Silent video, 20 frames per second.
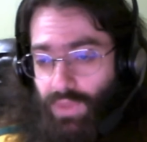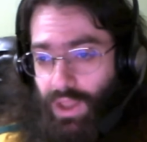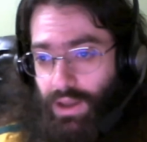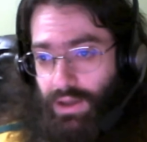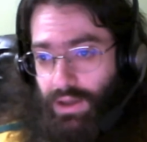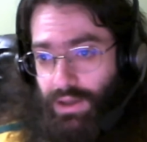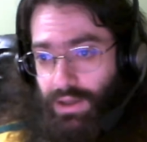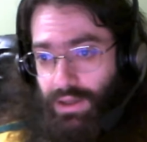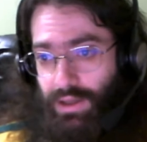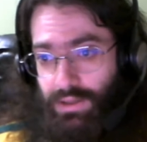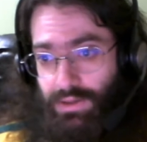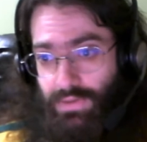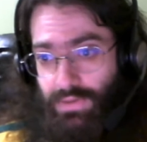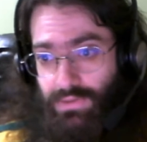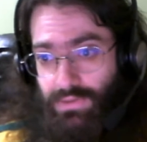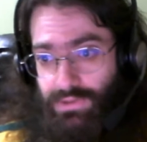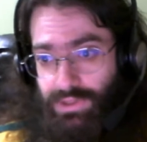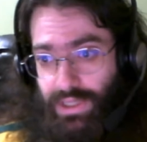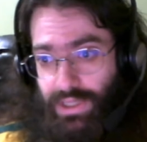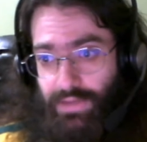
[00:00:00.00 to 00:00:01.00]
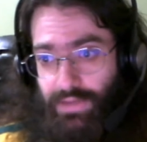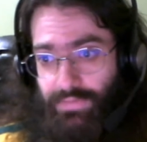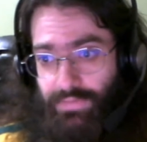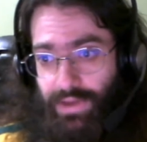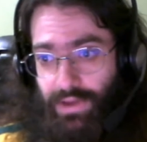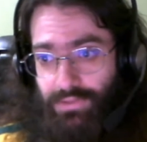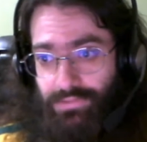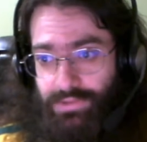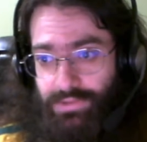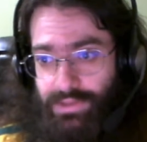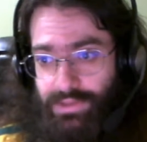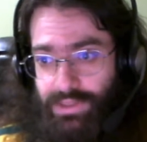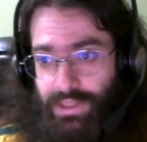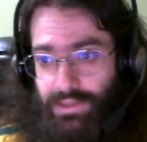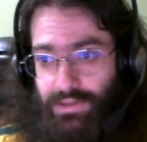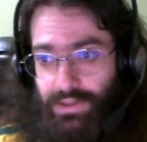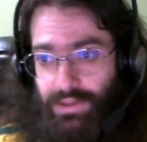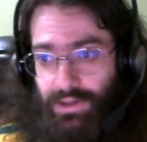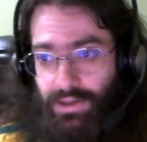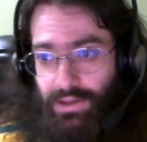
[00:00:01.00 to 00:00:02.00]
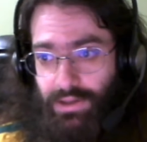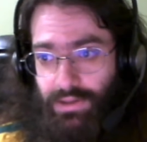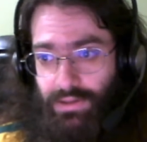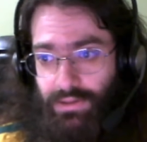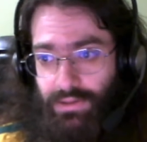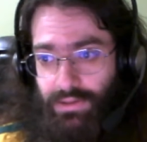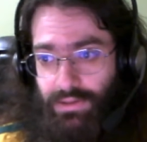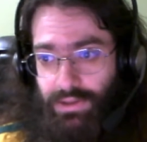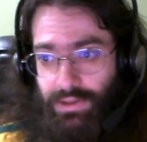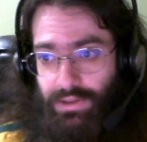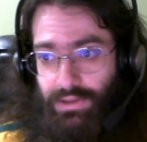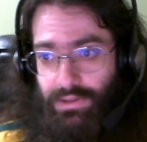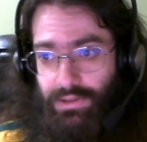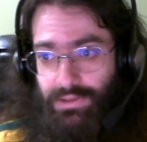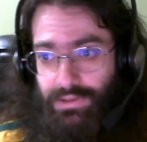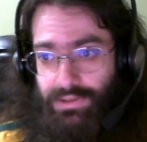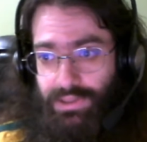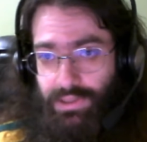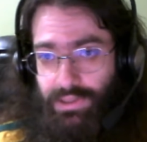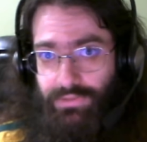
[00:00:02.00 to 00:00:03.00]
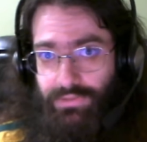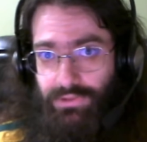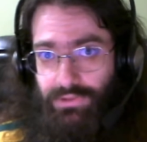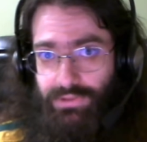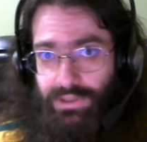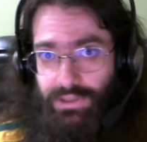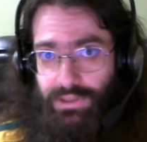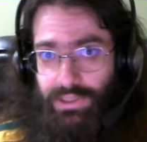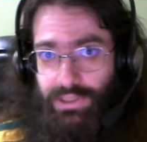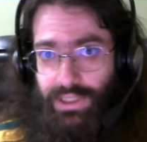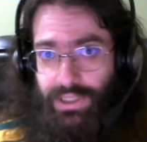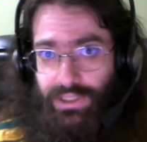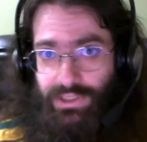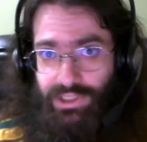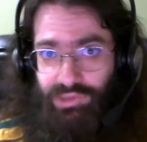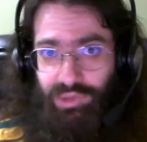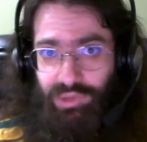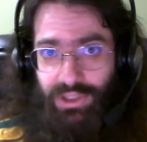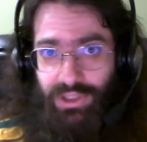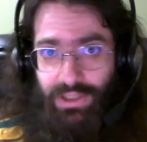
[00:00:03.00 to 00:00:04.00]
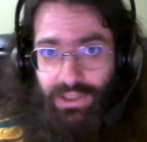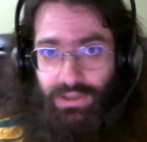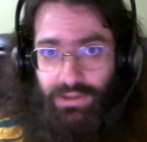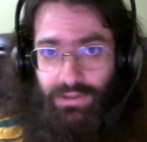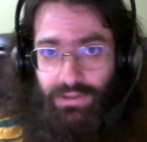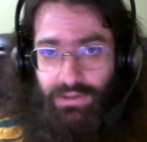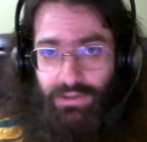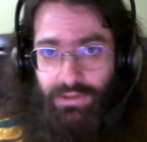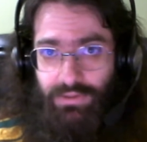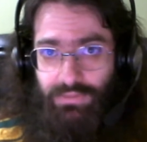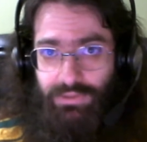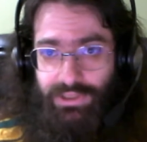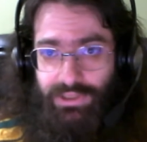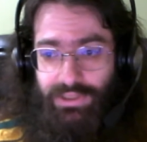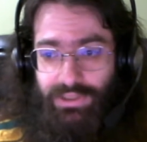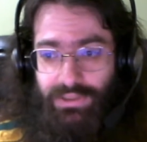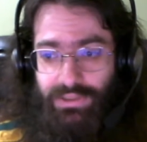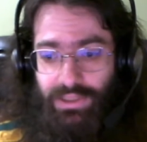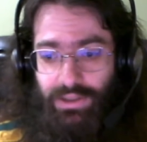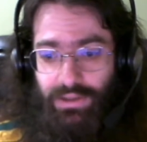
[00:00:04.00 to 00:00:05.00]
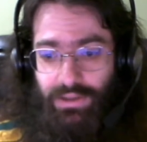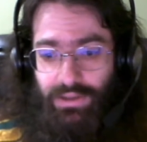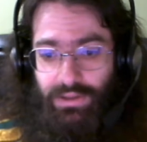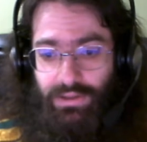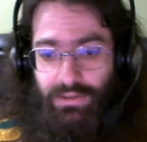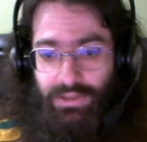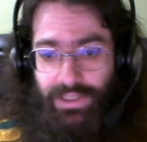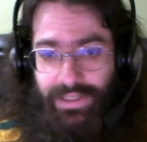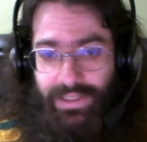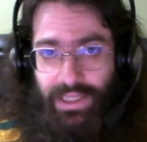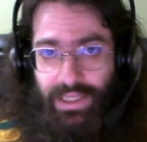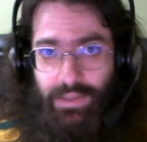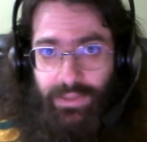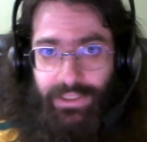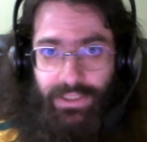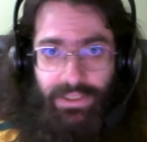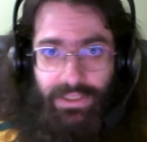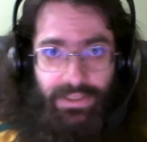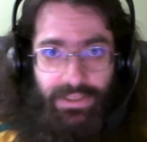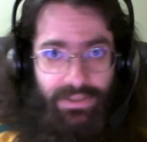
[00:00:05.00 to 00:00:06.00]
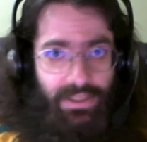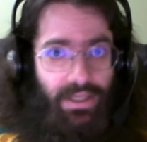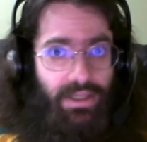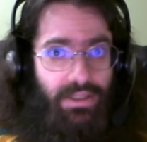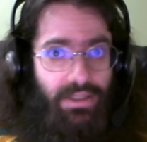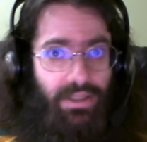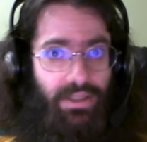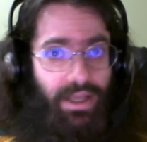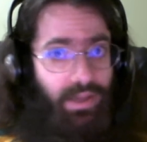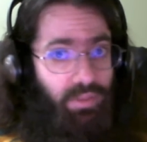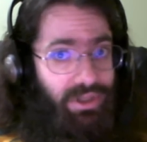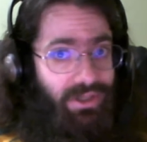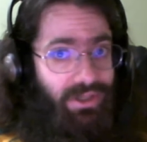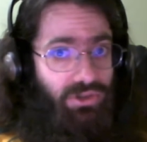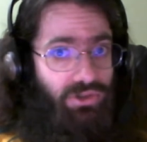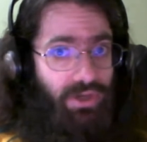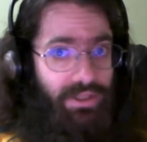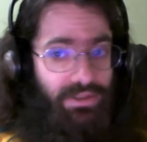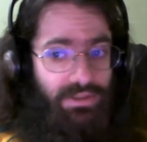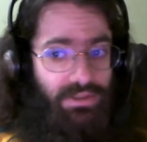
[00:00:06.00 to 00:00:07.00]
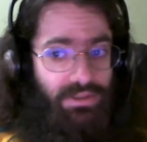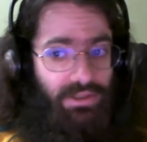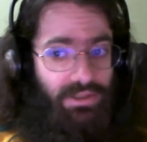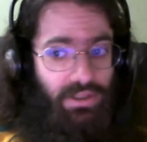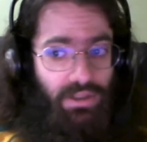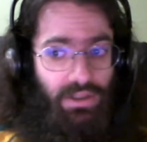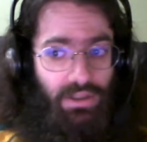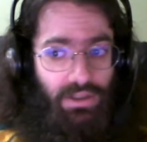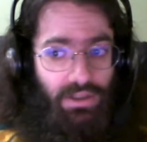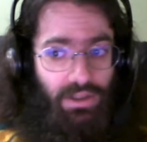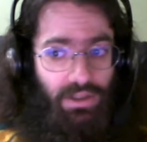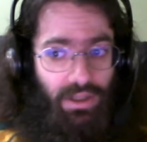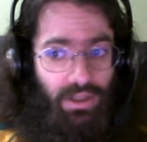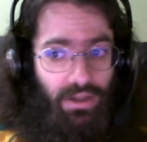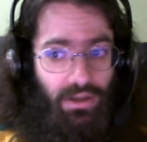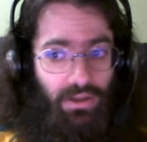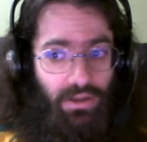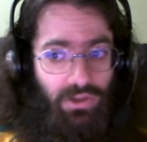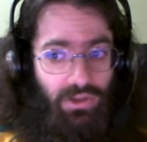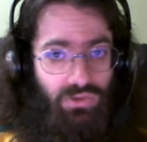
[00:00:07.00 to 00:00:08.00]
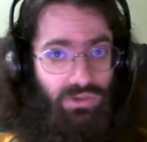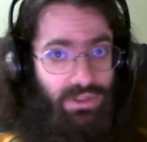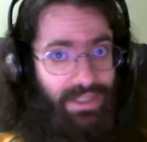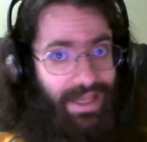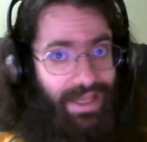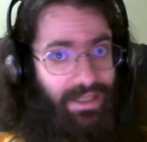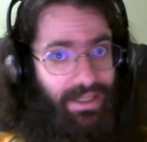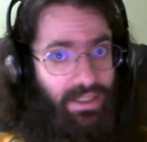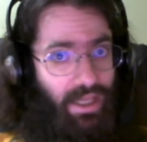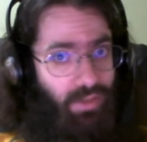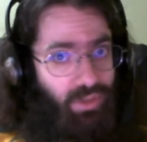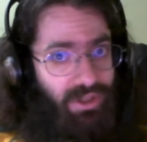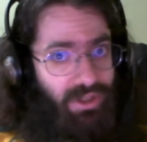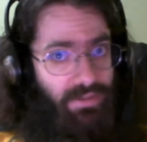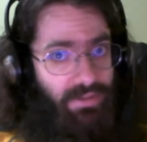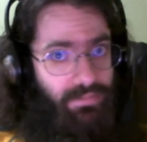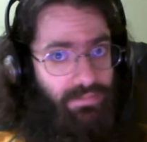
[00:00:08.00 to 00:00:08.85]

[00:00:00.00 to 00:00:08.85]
Another site I found said instead of using DHCP, which is a dynamically assigned IP address, use a static IP.